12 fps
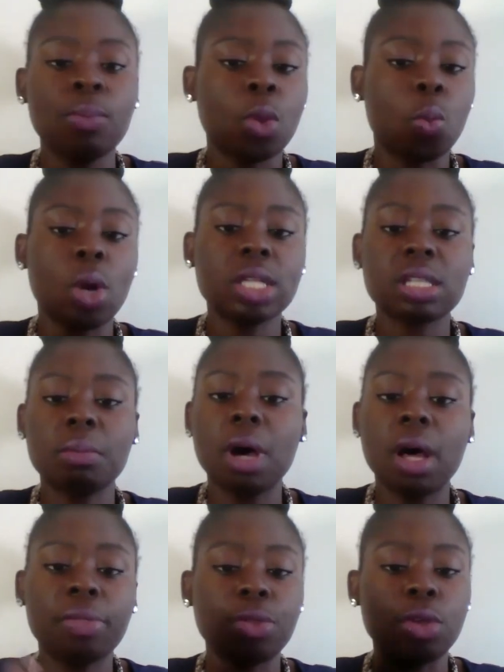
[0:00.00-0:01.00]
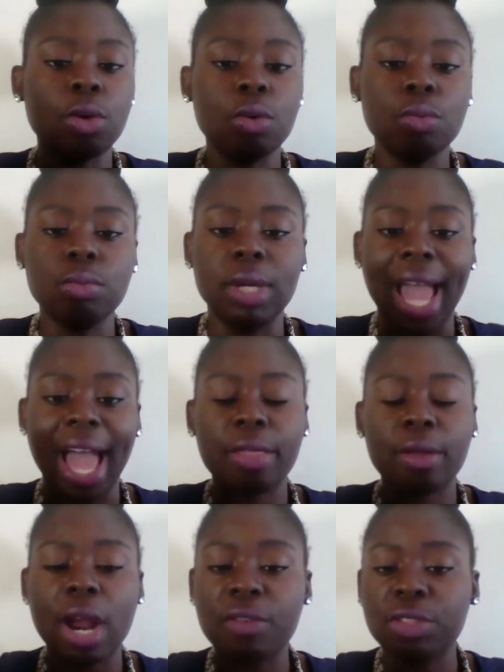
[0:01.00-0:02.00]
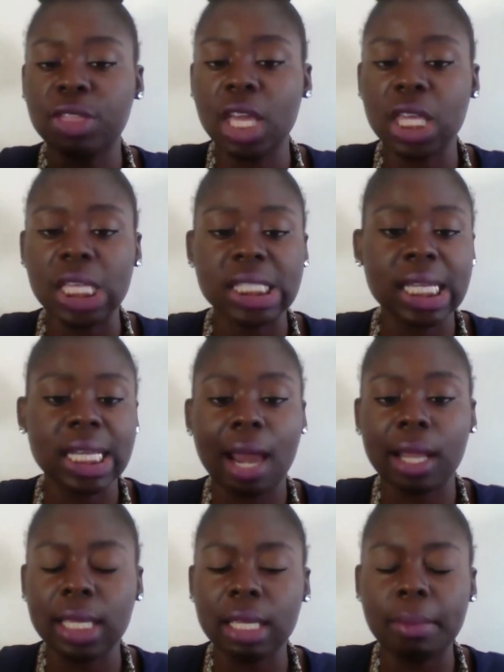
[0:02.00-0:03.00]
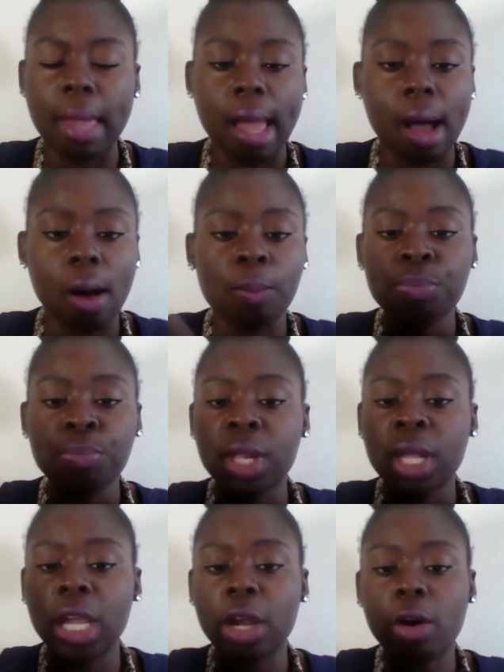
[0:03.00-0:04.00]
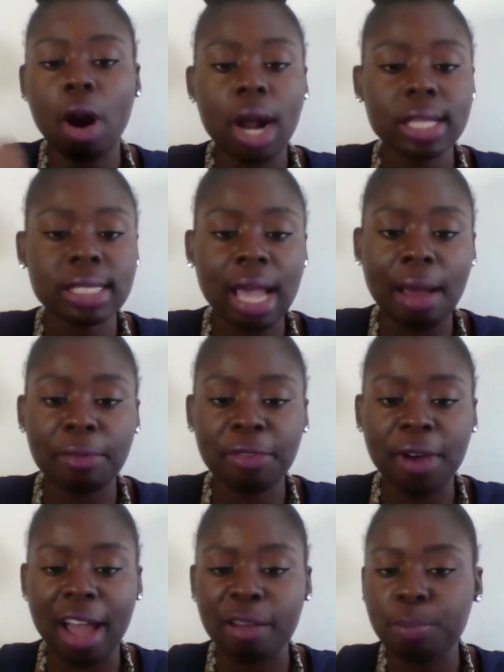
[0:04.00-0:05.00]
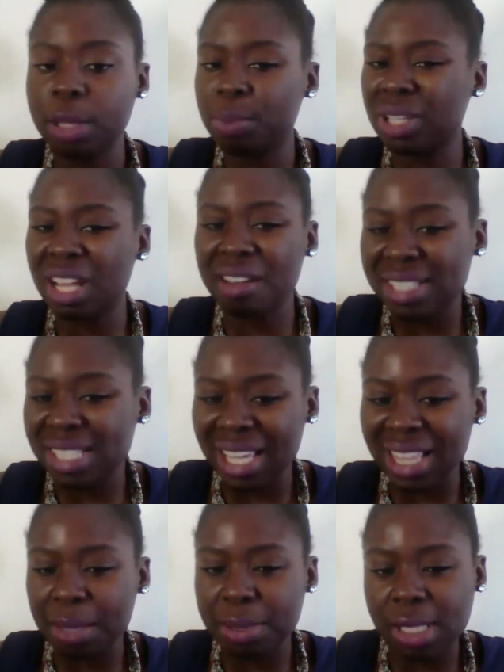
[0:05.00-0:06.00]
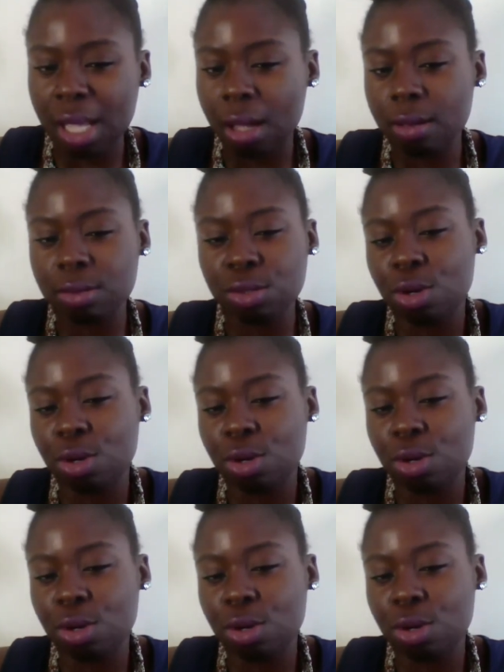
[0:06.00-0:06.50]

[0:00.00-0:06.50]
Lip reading: Once a month you gather everything, you send out an email. Here are our top 5. People love seeing themselves.